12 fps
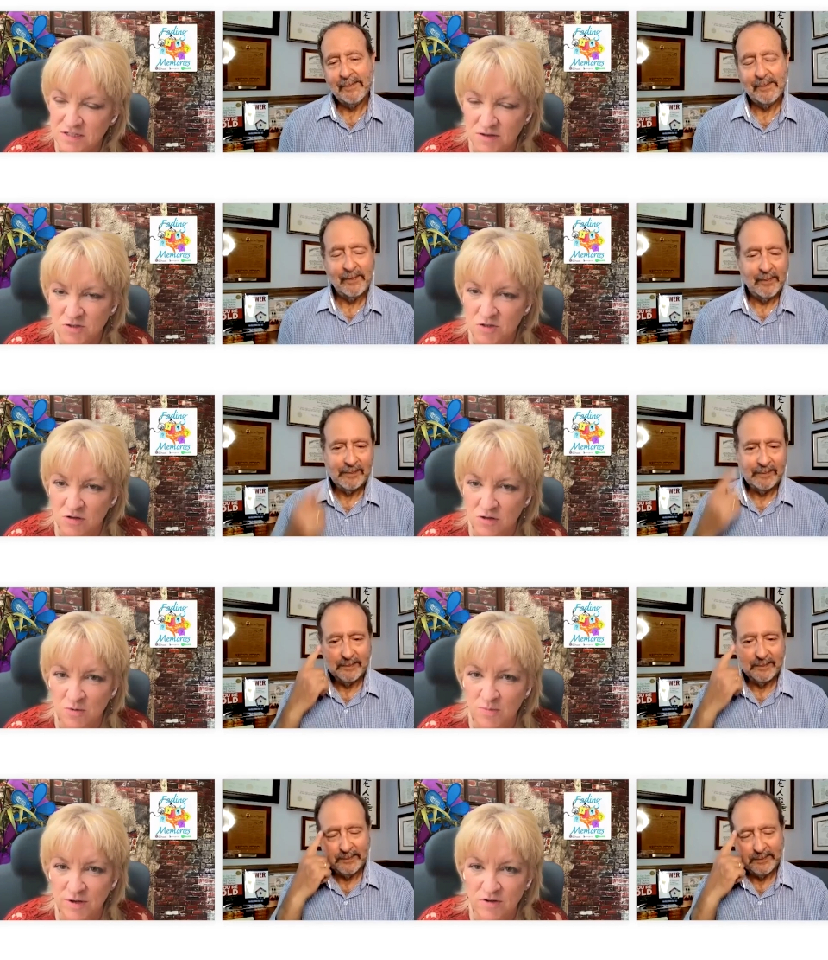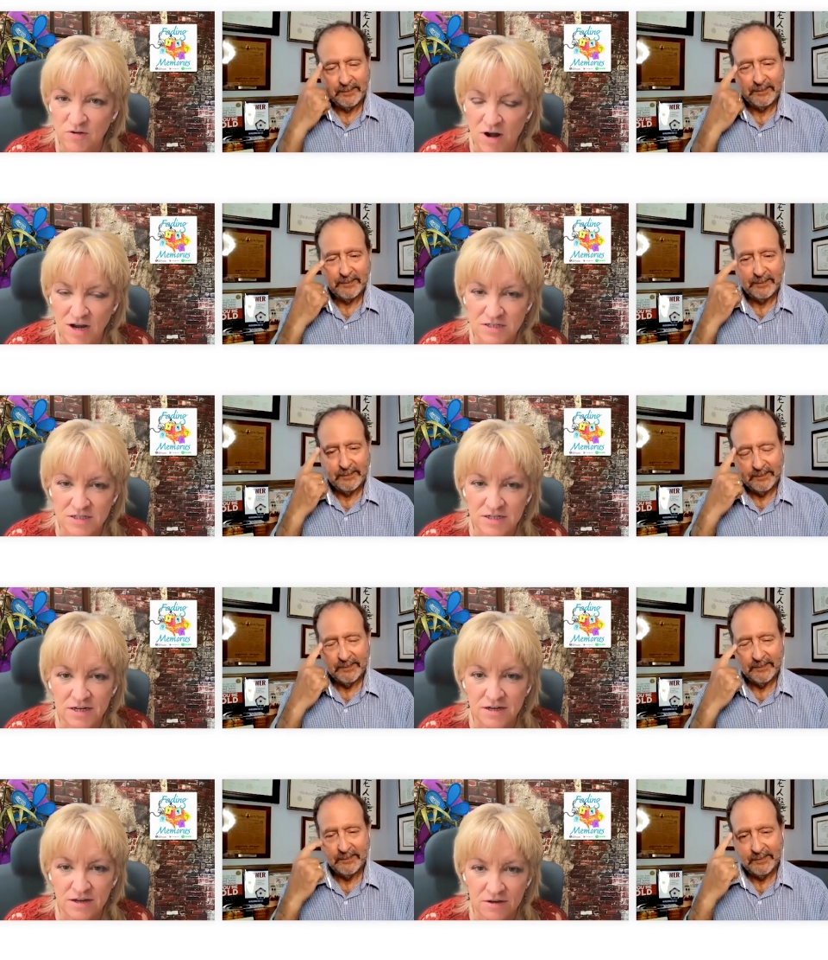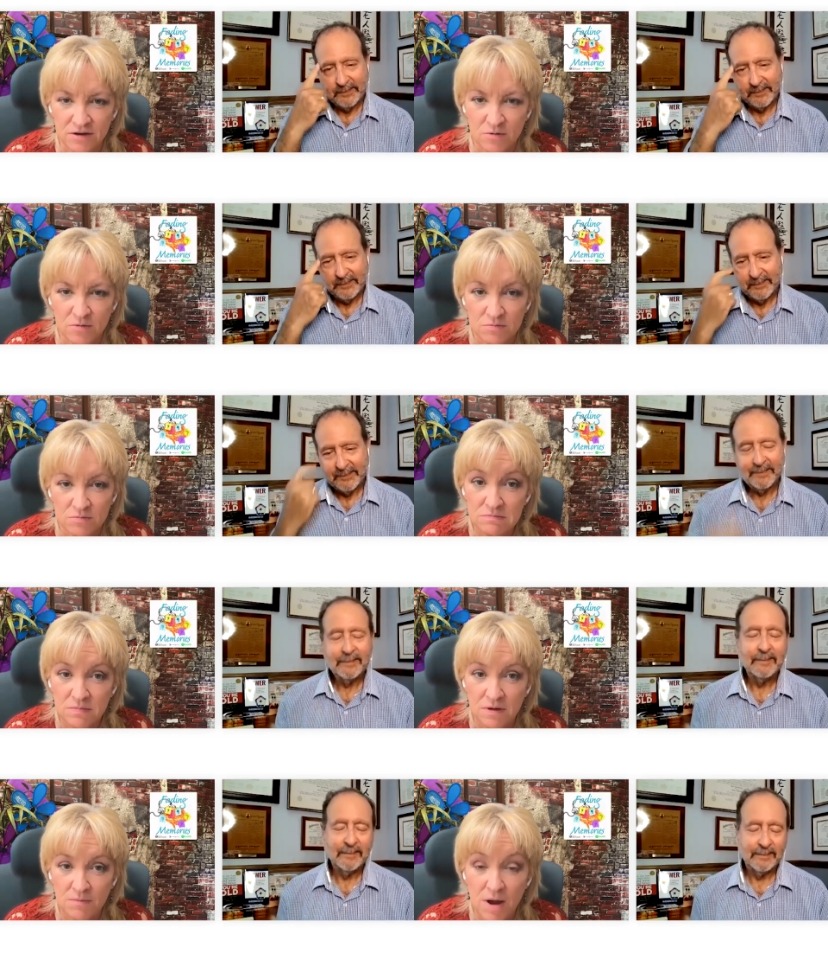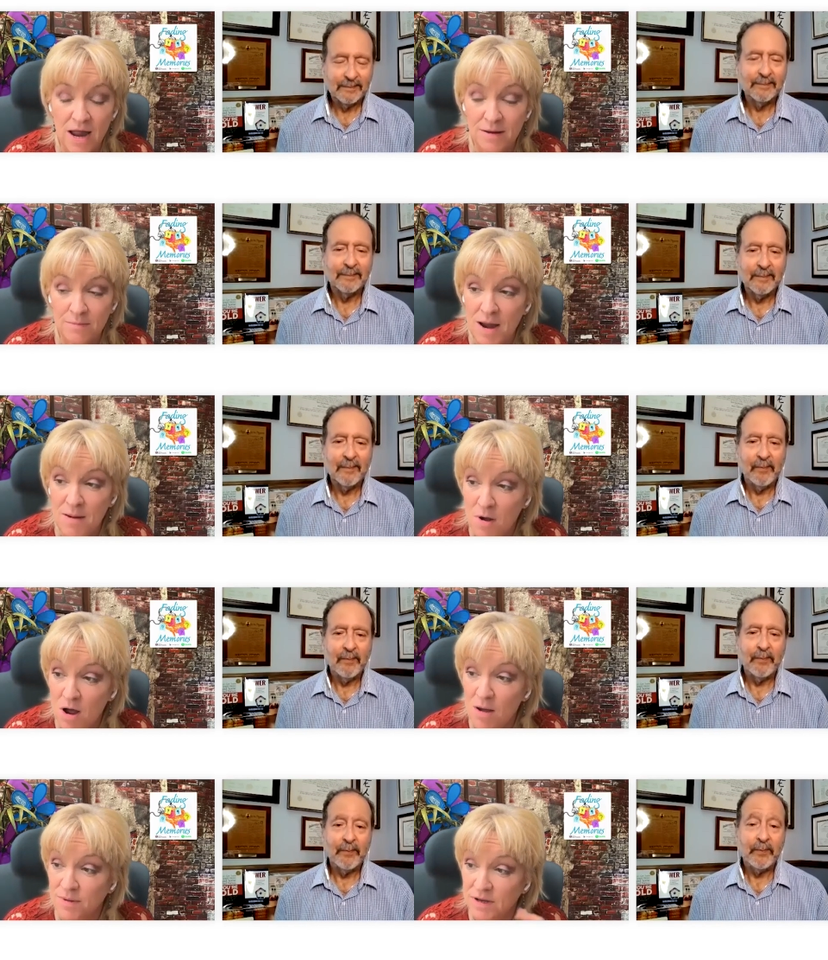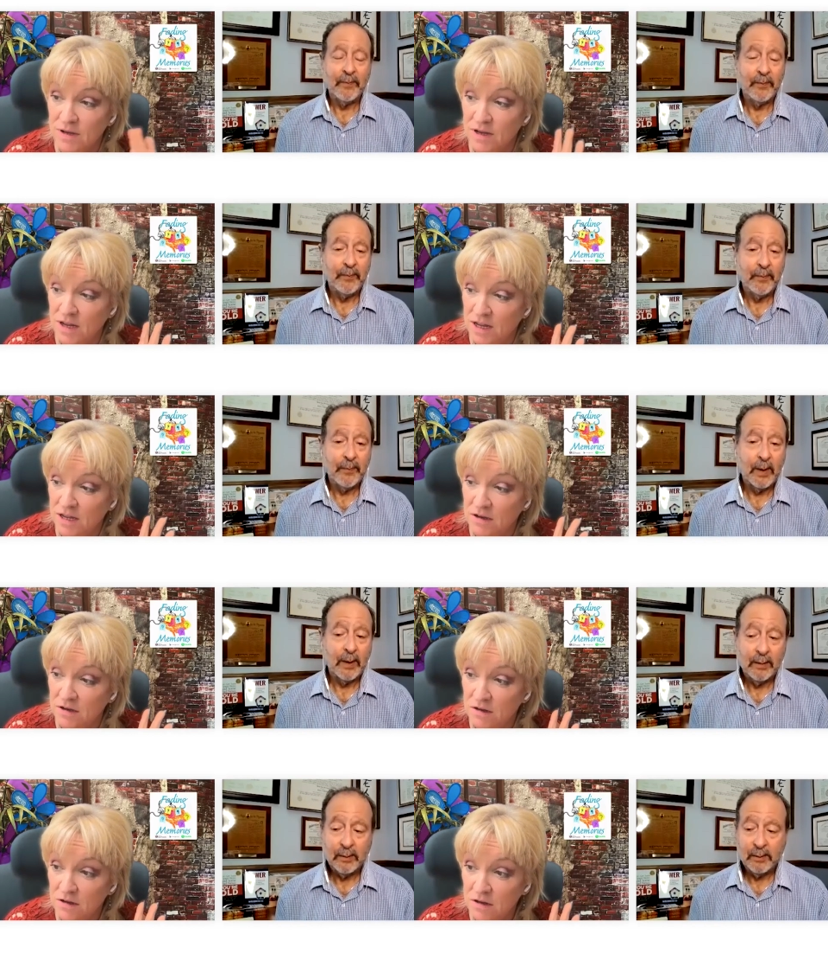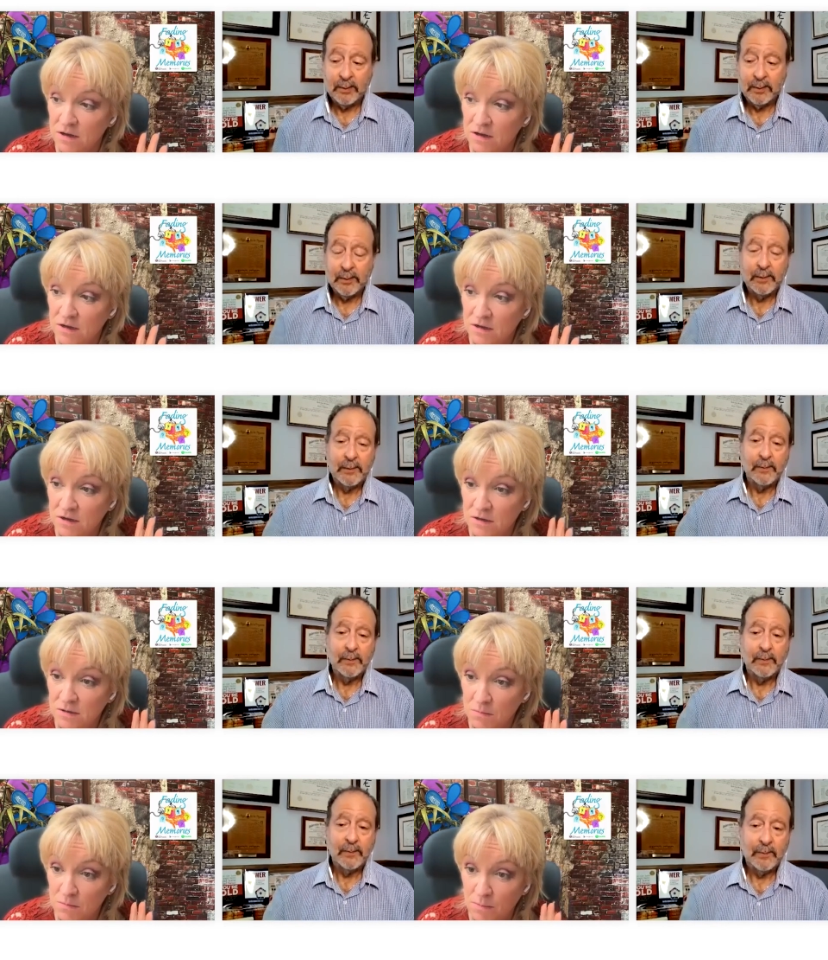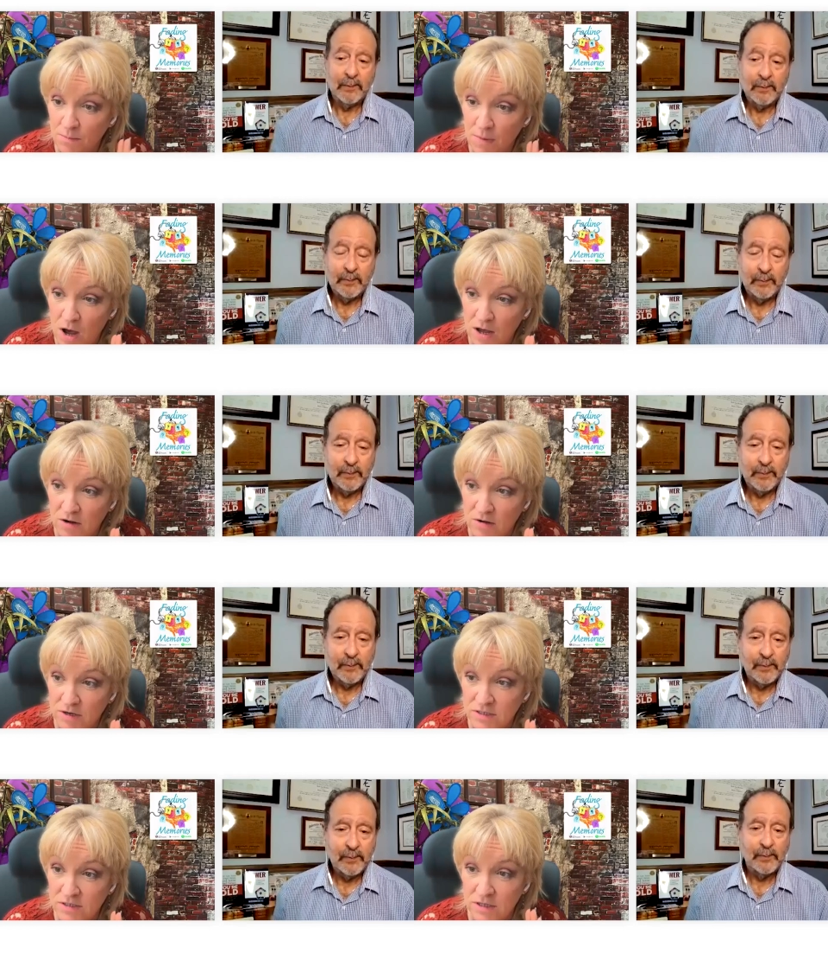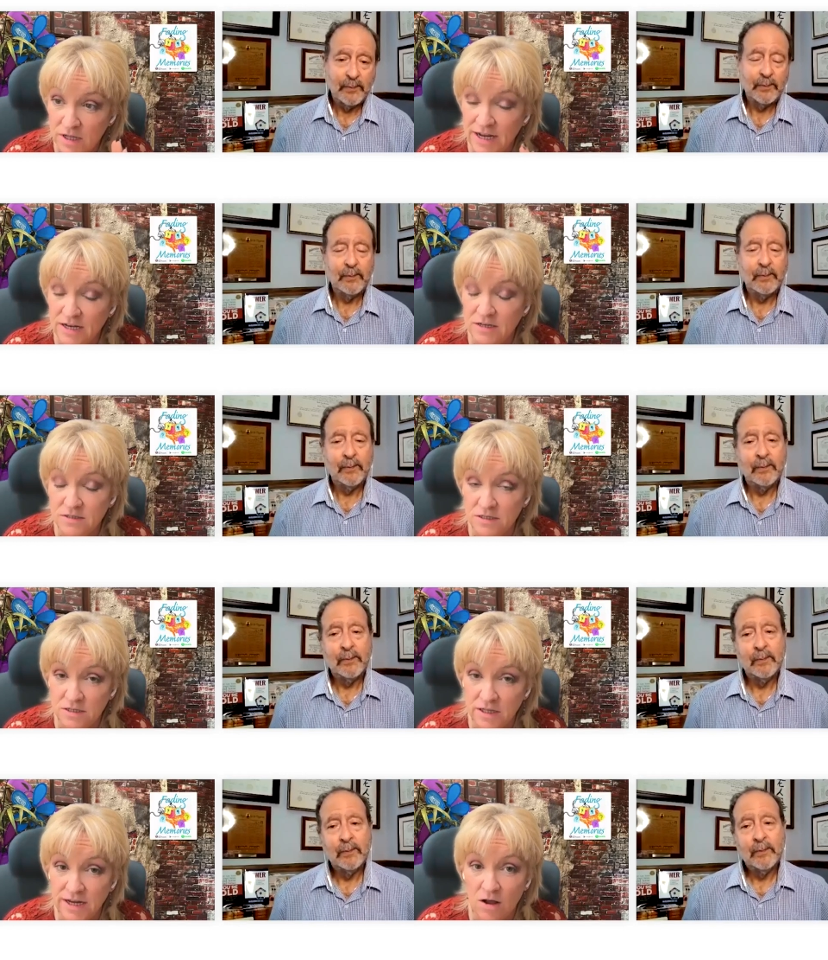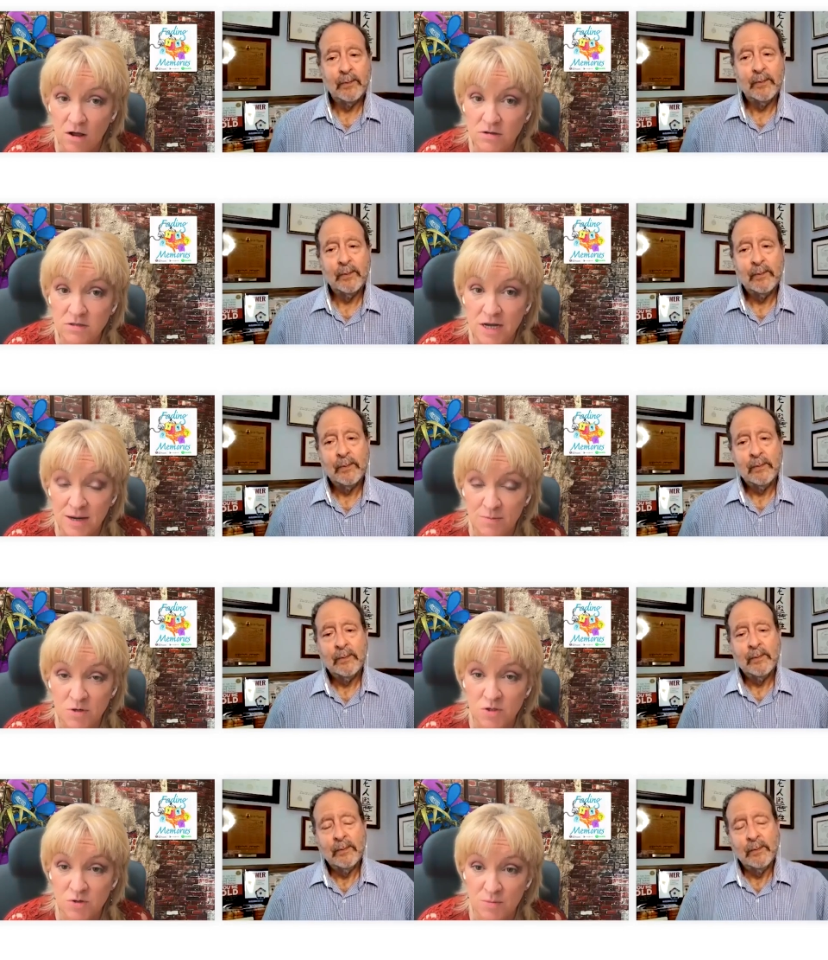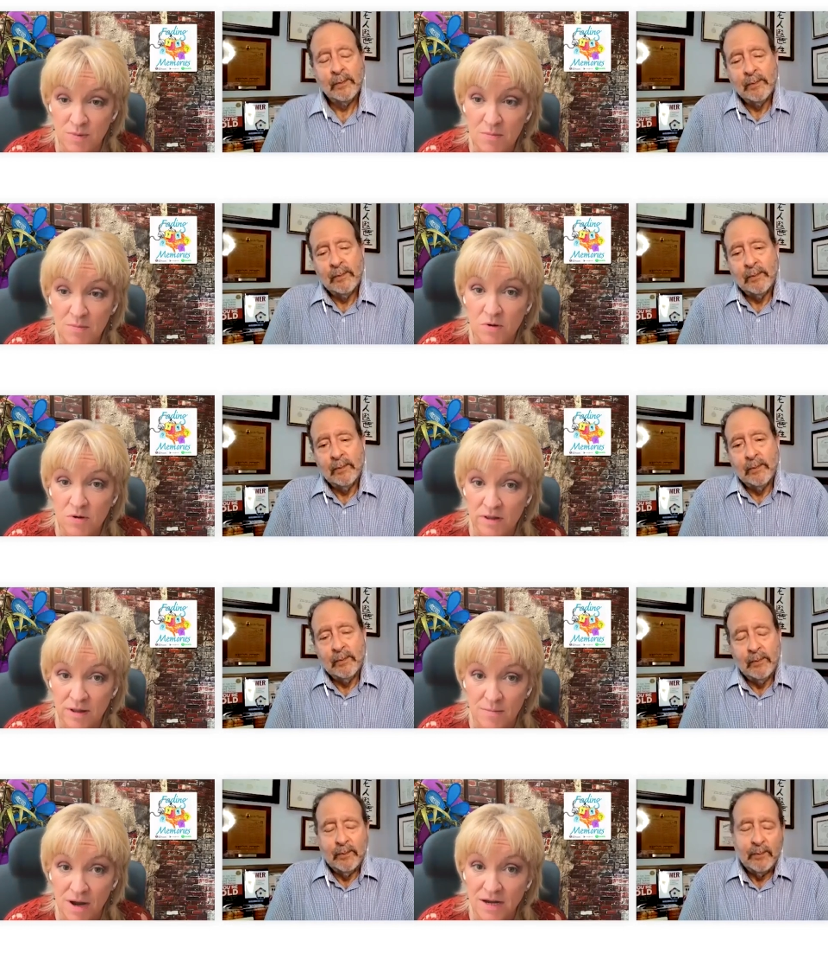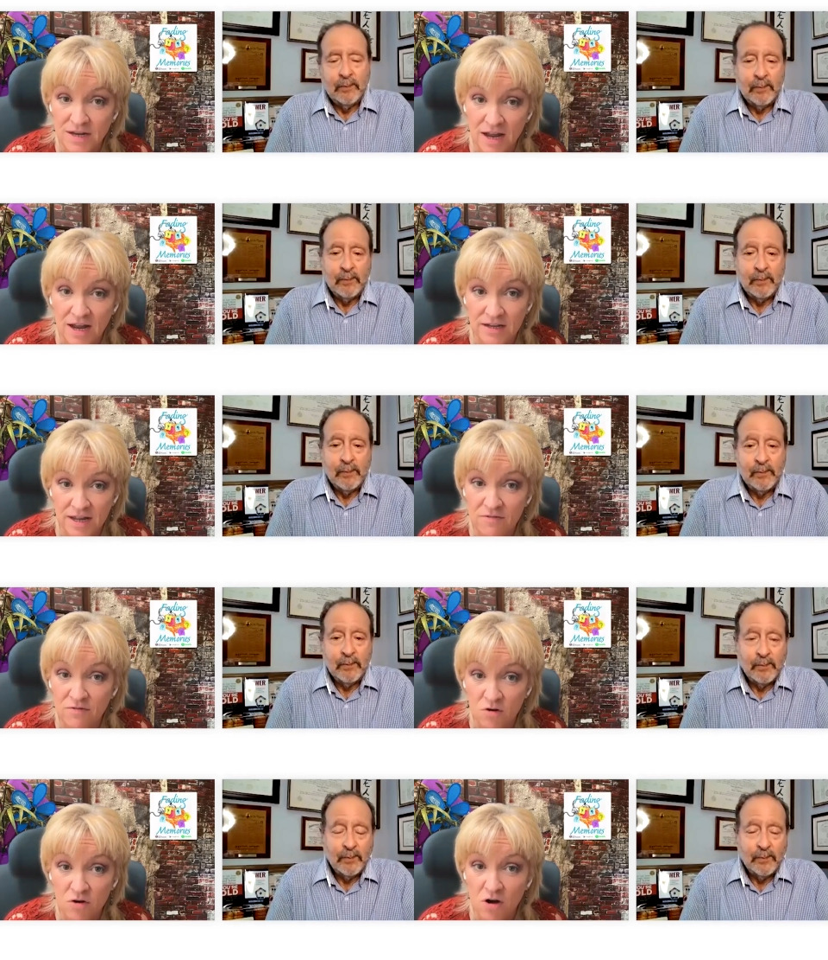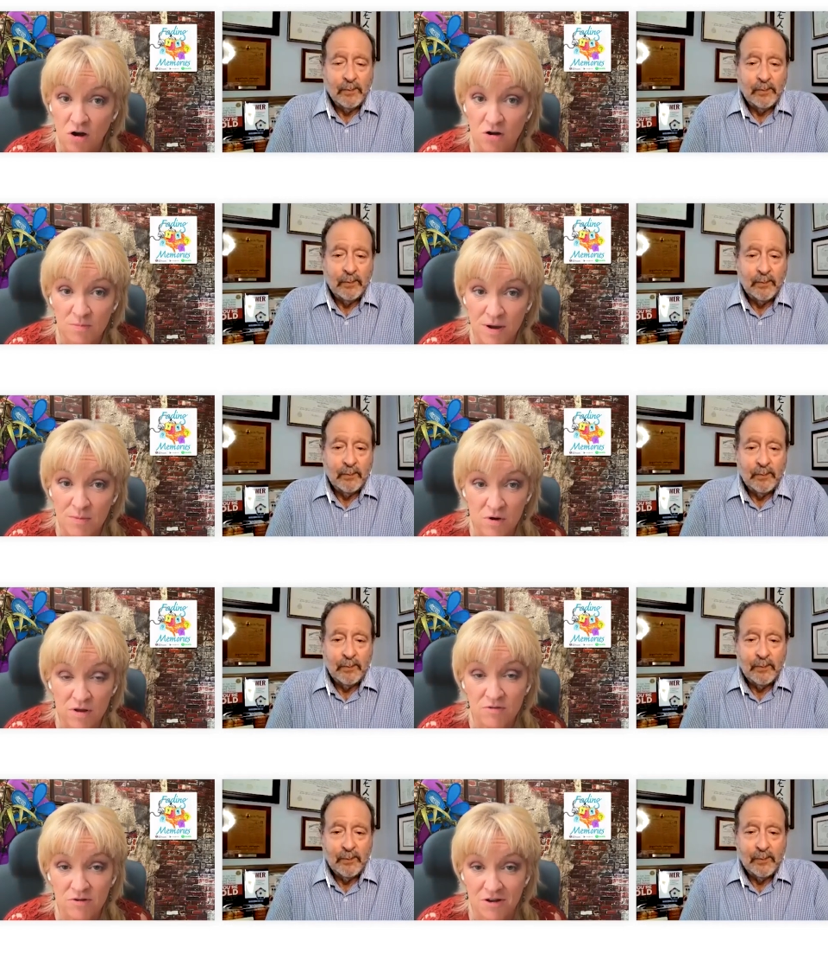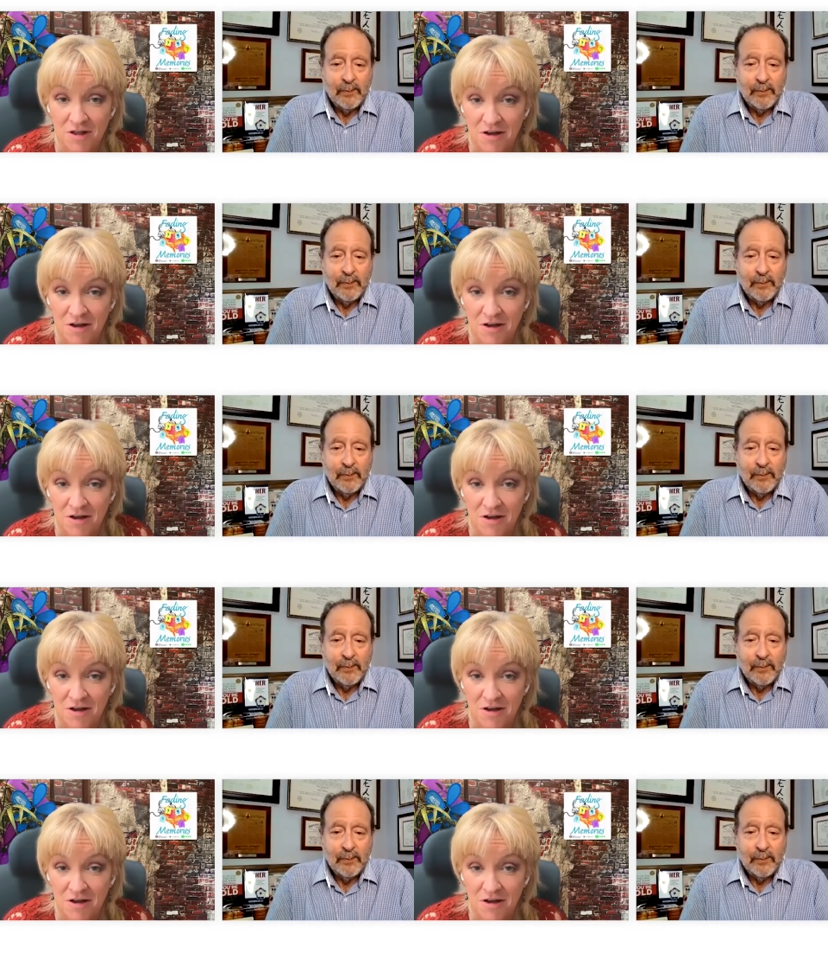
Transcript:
Speaker 1: those are a little bit drastic, you know. My and my mom in in moderate late to late Alzheimer's remembered that my dad gave her car to my brother-in-law